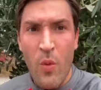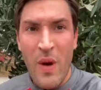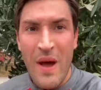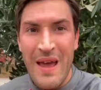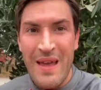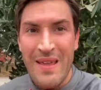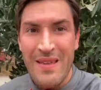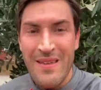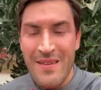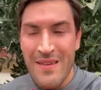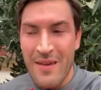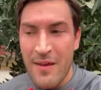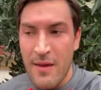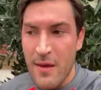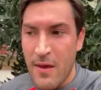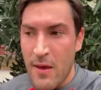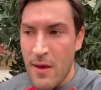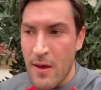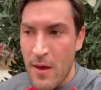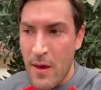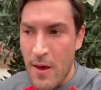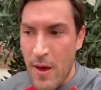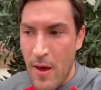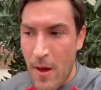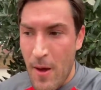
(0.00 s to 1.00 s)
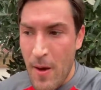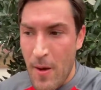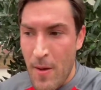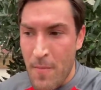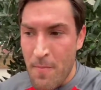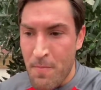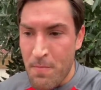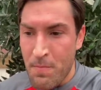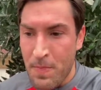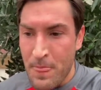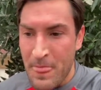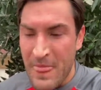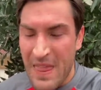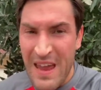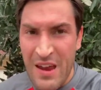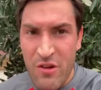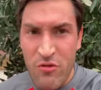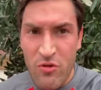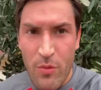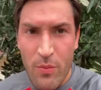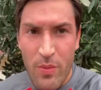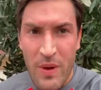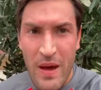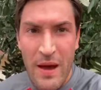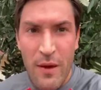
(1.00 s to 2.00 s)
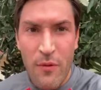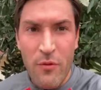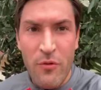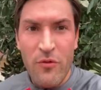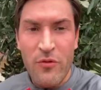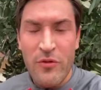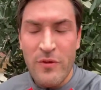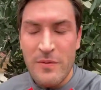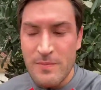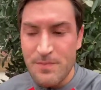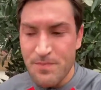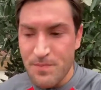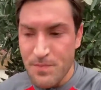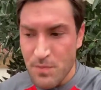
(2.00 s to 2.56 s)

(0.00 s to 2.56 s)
weight, extra pounds,